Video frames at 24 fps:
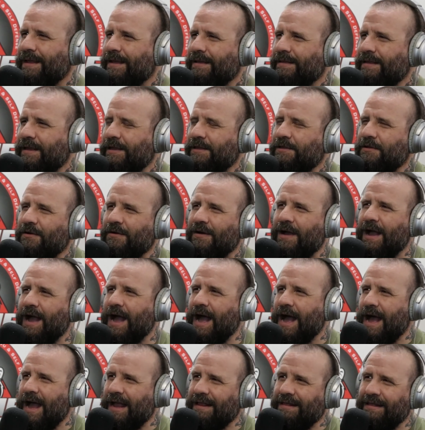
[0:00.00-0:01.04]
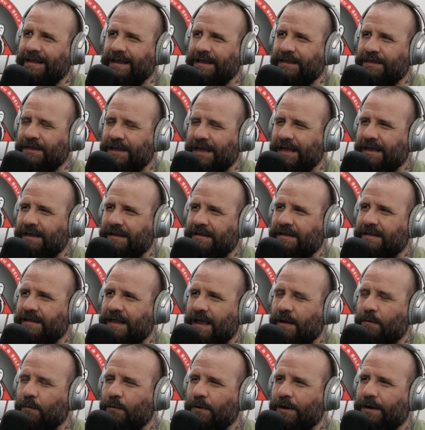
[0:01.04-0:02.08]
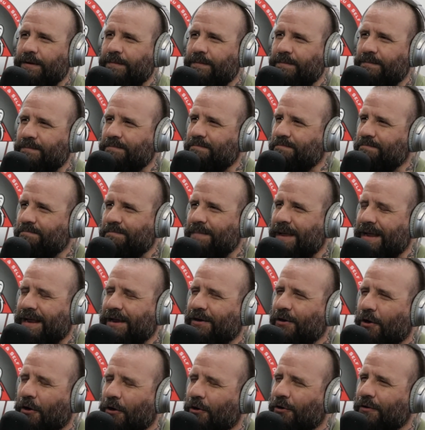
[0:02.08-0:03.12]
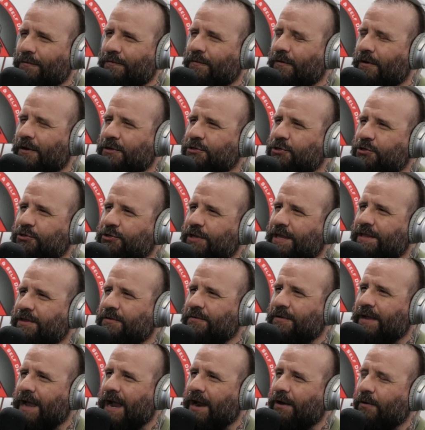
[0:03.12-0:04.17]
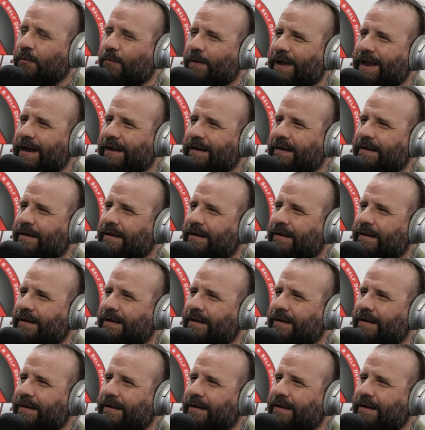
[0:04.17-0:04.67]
these are oddly things that would make it harder for a jiu-jitsu guy to win.